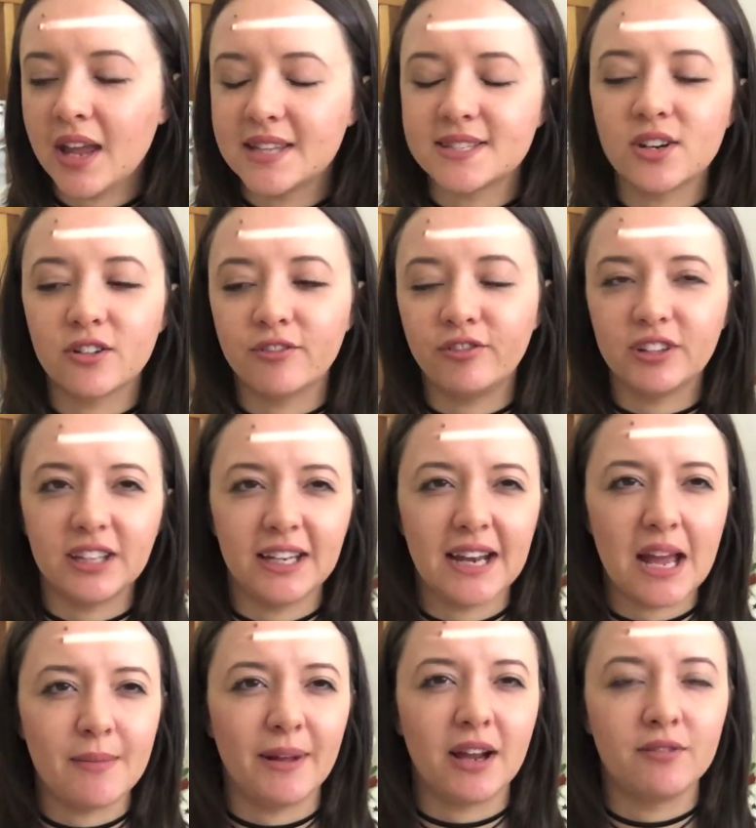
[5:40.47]
It's not a frilly
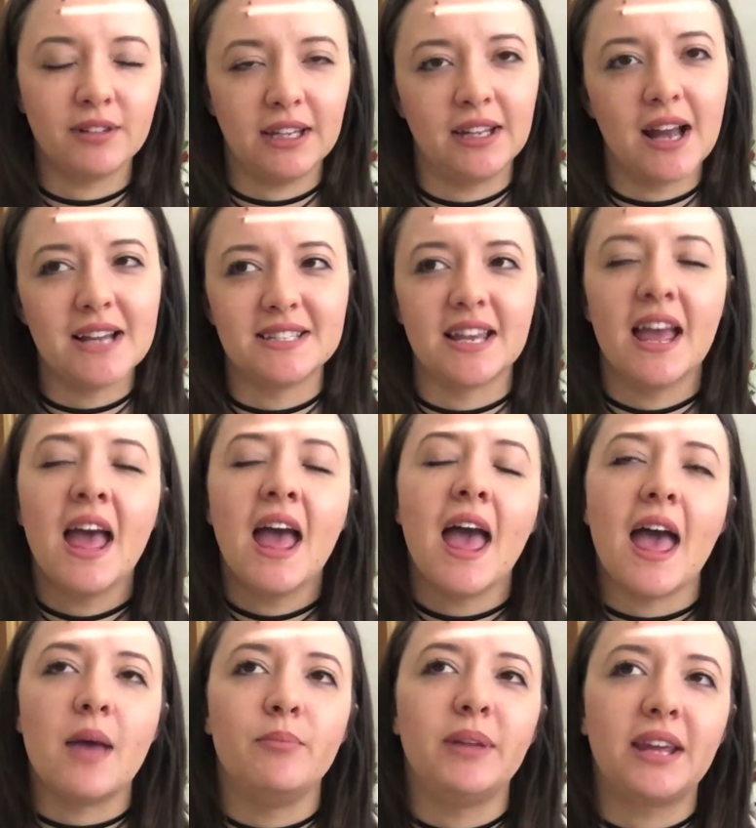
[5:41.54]
name, like I really liked it.
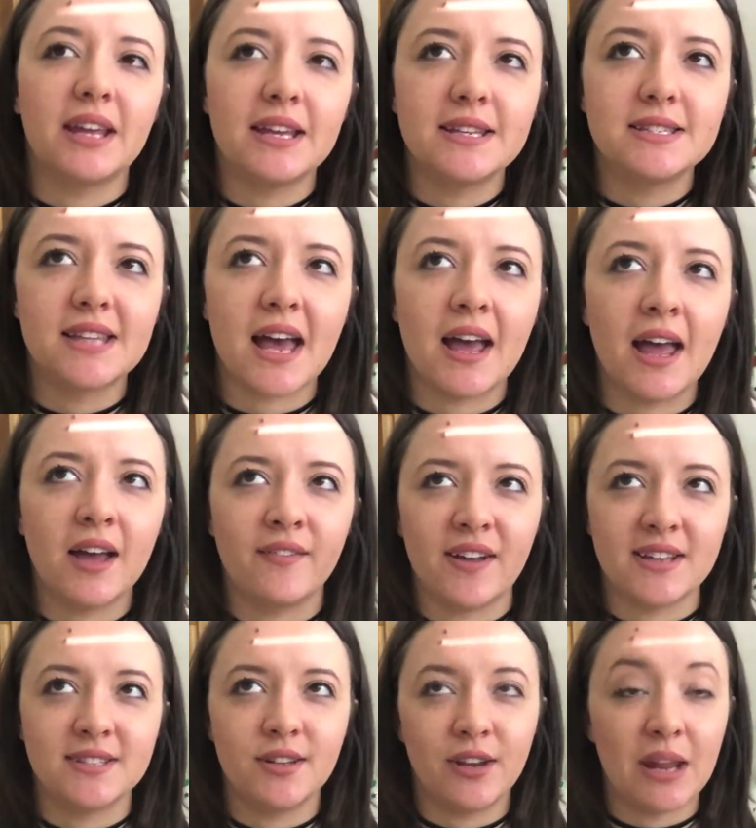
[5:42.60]
And because
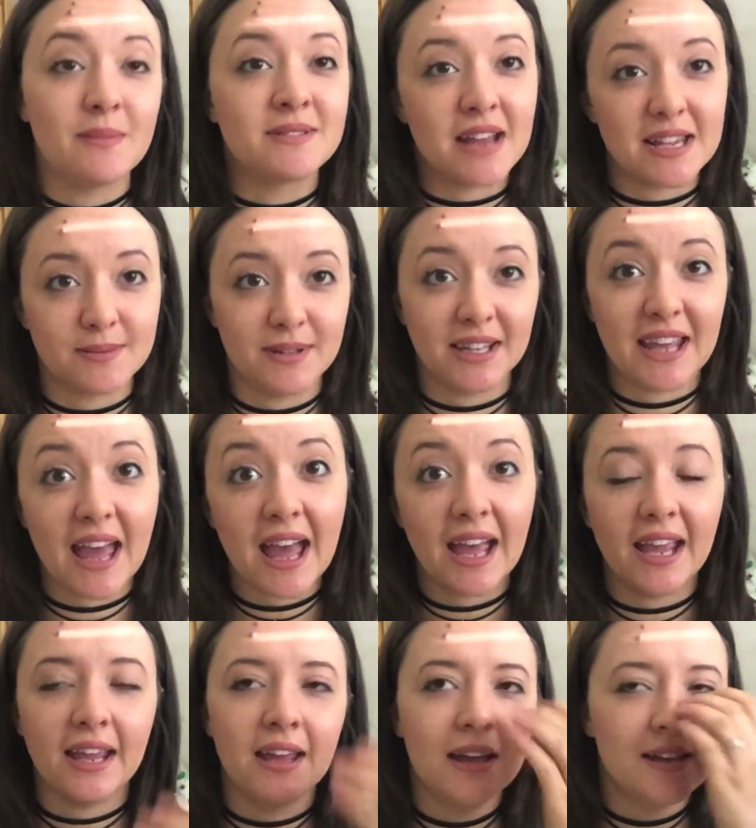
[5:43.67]
our surname starts with a
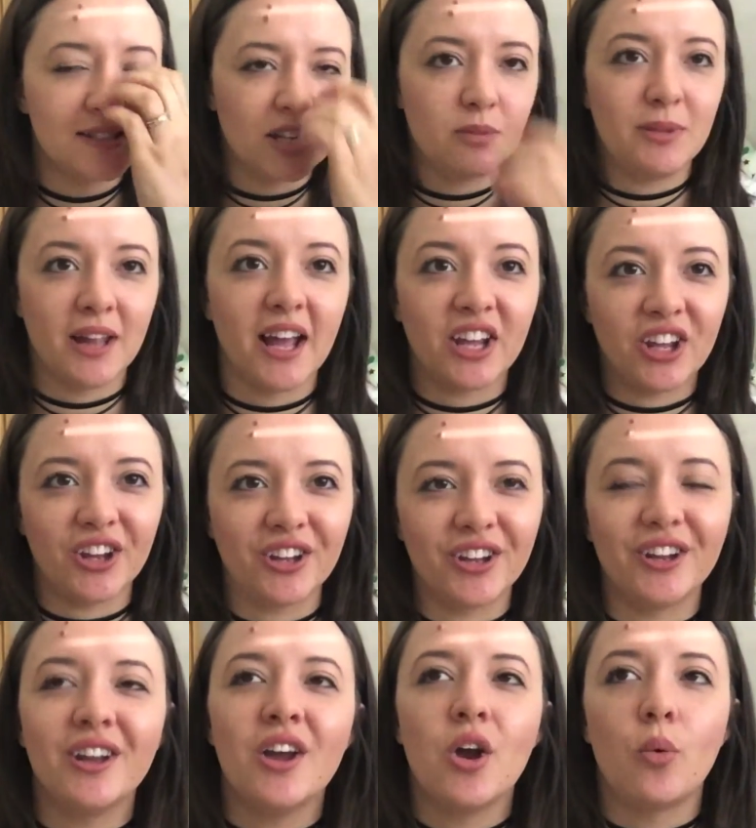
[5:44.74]
K, so it'd be
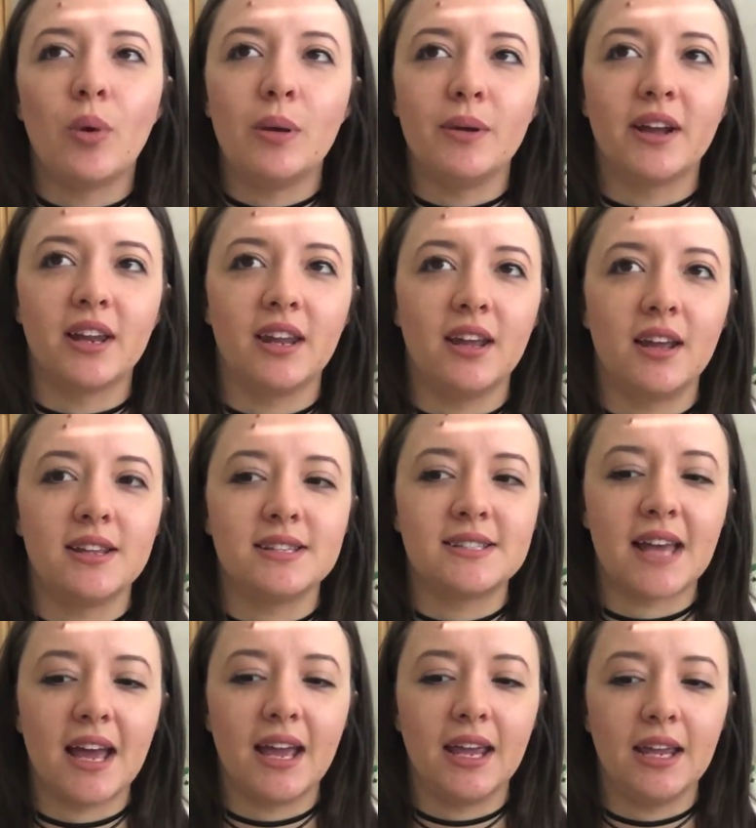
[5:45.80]
like, we were gonna
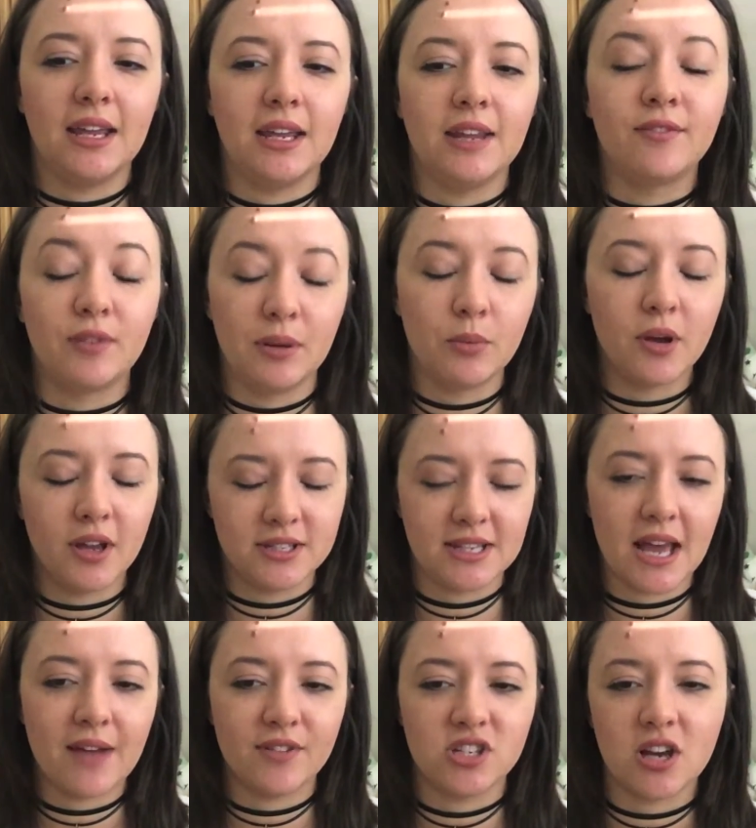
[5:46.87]
say, if we were to
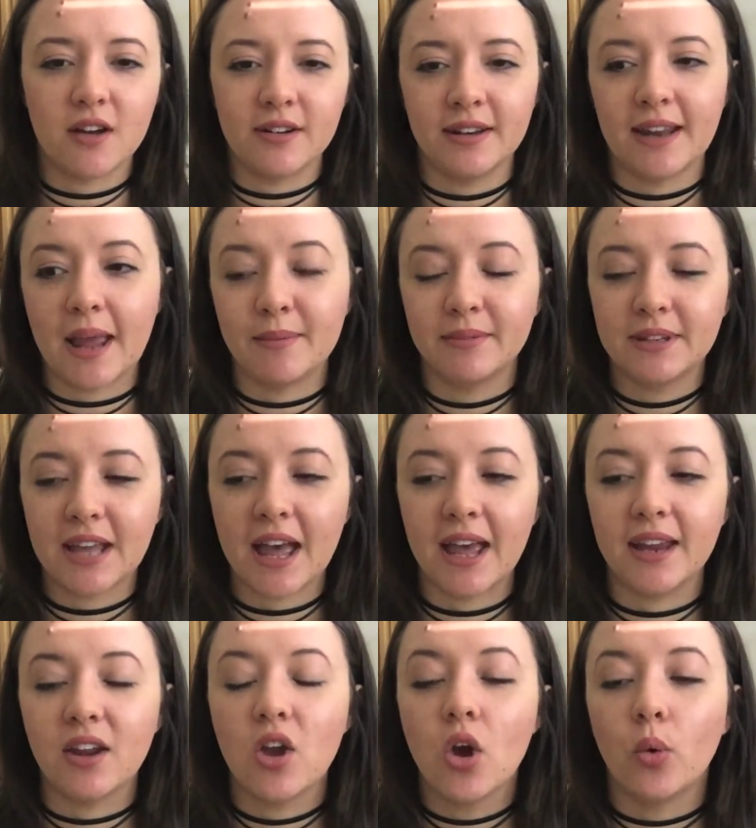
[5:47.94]
have a child named
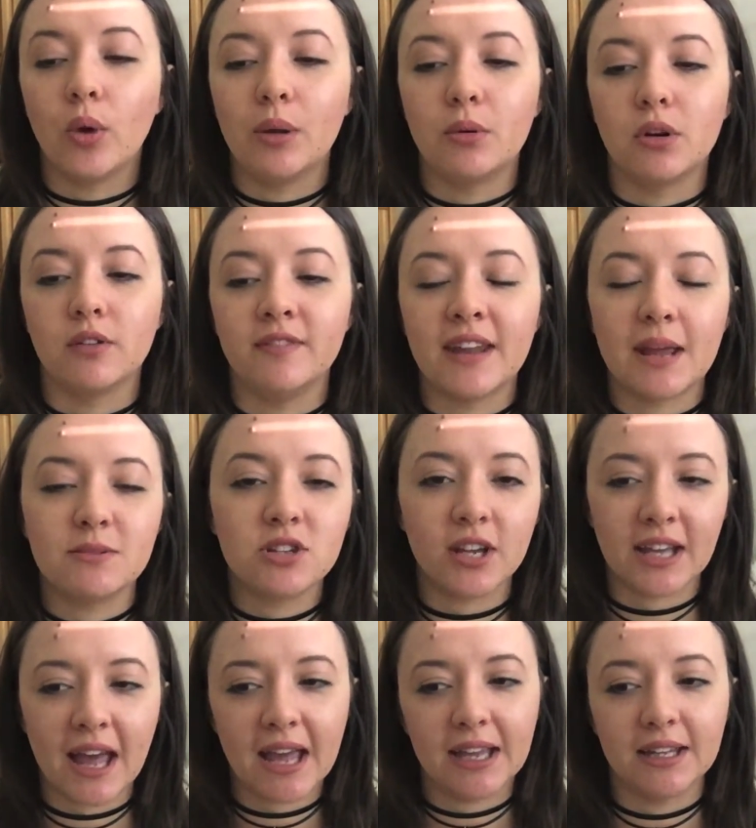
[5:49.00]
Kate, we would have named her
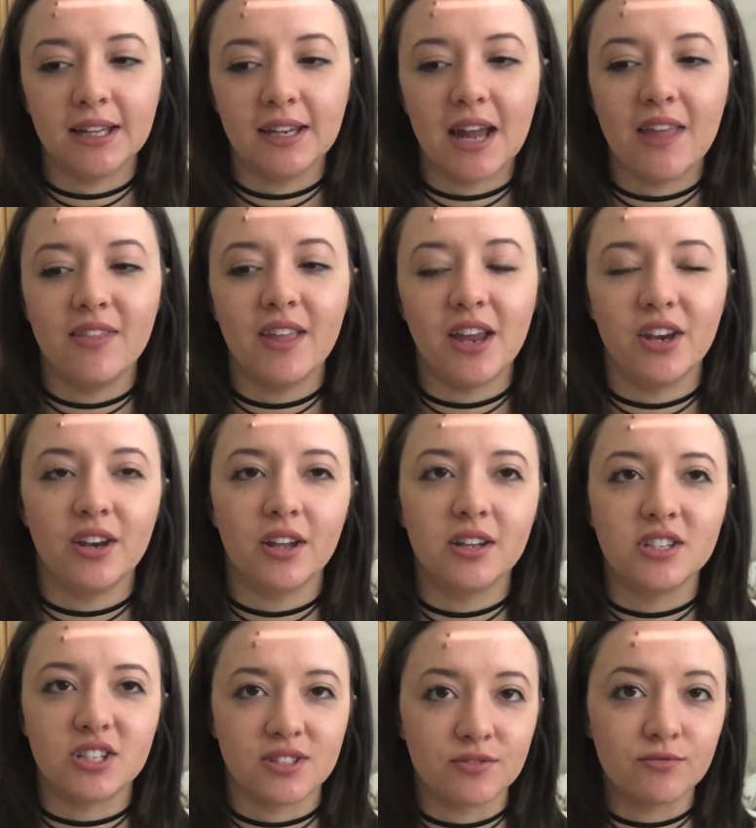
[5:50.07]
Caitlin and then
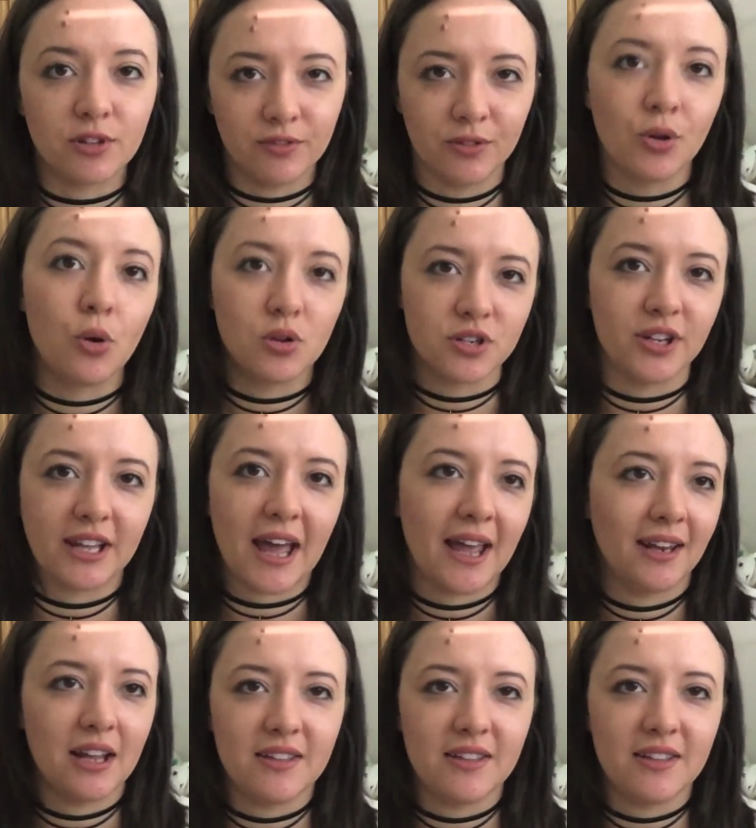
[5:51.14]
just called her Kate.